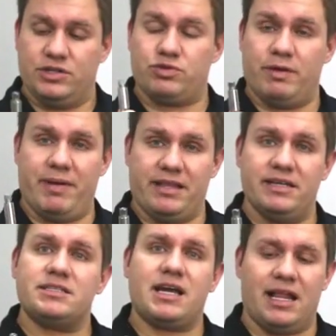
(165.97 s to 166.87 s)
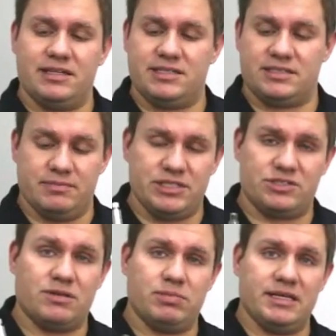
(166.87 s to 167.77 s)
So we made this collet system. This
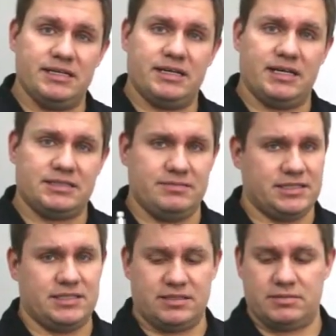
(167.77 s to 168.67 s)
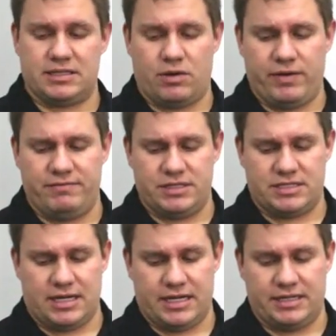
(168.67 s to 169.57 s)
is completely custom. This is something that we've
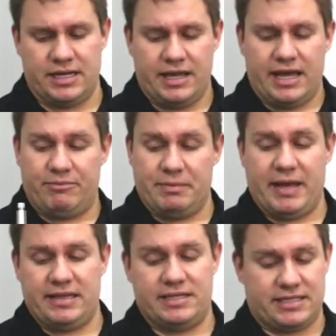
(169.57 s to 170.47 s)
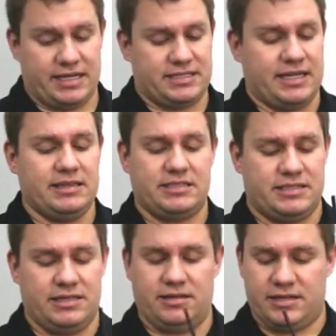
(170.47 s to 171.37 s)
designed. And we made this out of stainless
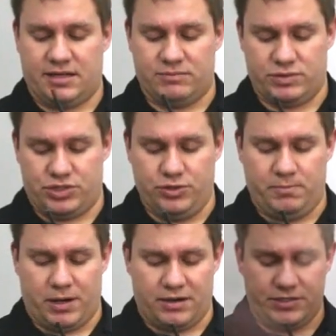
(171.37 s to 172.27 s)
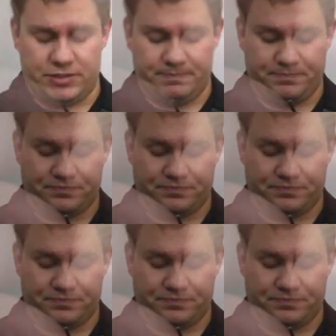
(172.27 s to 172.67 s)
steel. It comes with two parts.